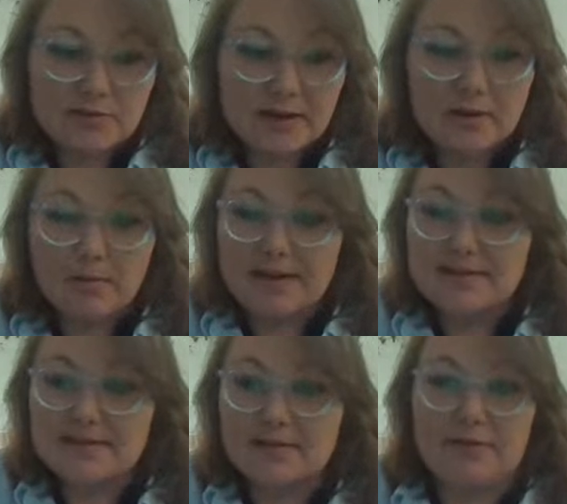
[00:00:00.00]
out
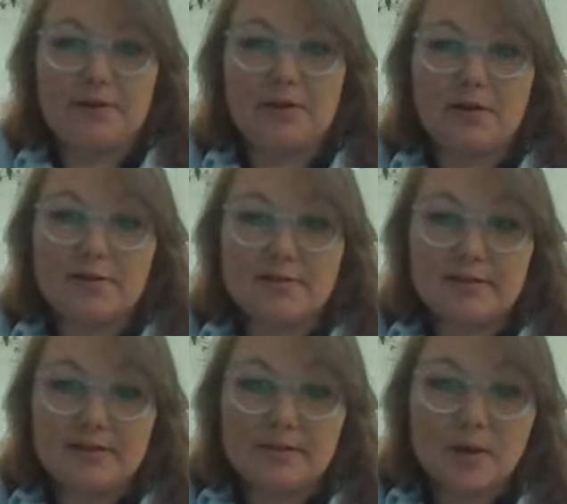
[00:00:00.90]
trackways along the
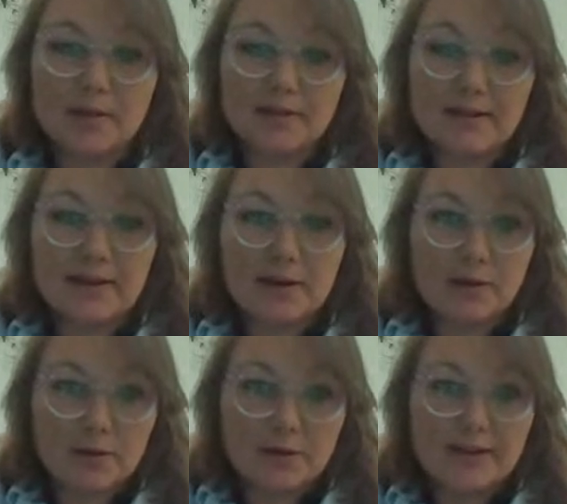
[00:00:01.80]
coast in the modern day
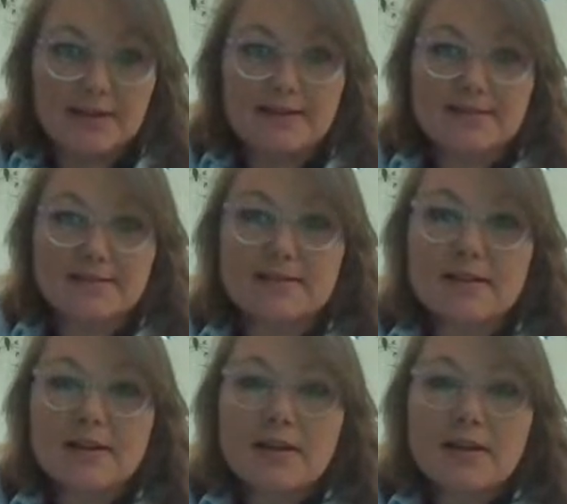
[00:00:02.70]
Aeolianites.